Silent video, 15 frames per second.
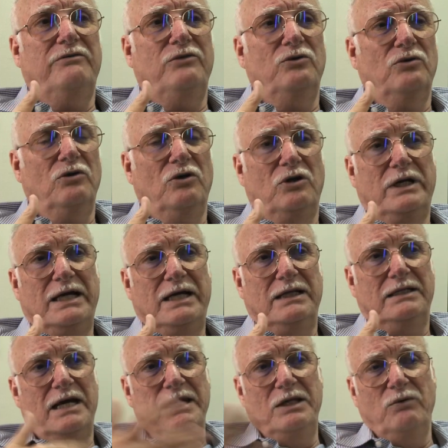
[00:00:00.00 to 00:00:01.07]
if you look
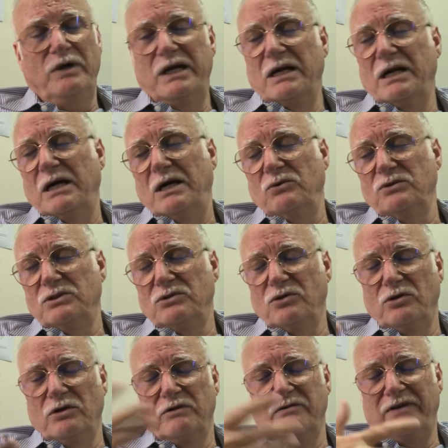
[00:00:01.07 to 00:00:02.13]
at any warehouse
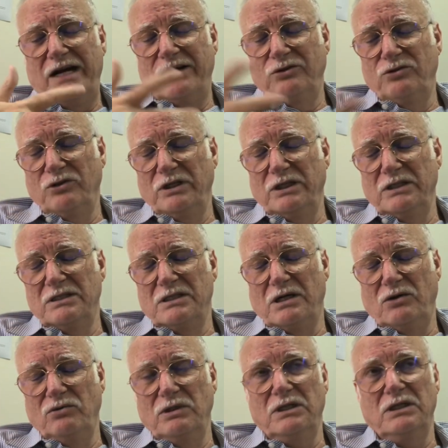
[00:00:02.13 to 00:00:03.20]
or factory in
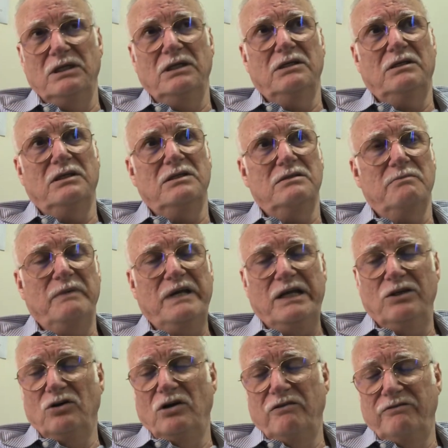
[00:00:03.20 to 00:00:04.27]
Saudi, it is
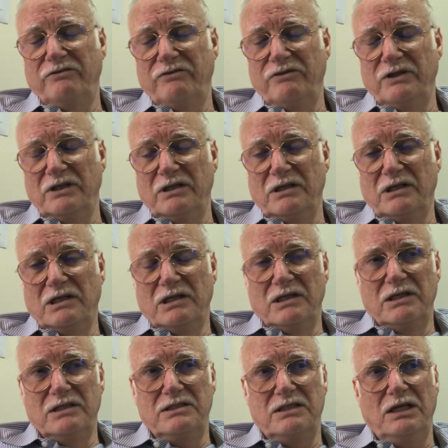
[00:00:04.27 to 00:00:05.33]
made of
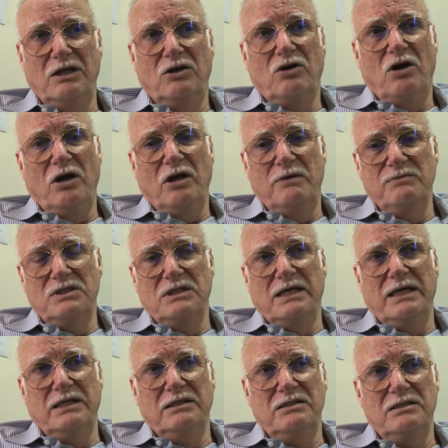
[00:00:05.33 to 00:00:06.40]
steel columns
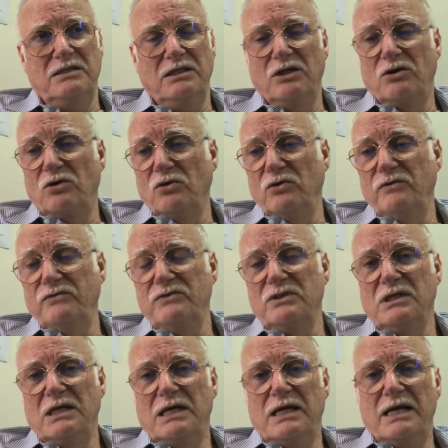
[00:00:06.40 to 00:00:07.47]
and steel roofs.
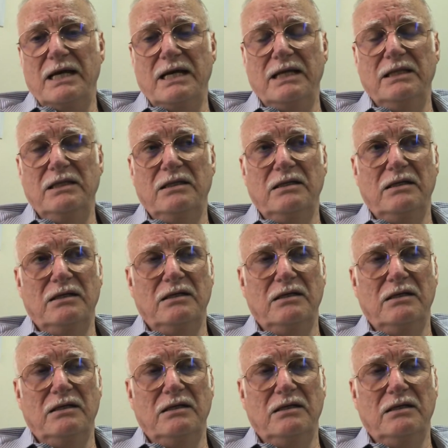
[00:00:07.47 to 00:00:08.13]
And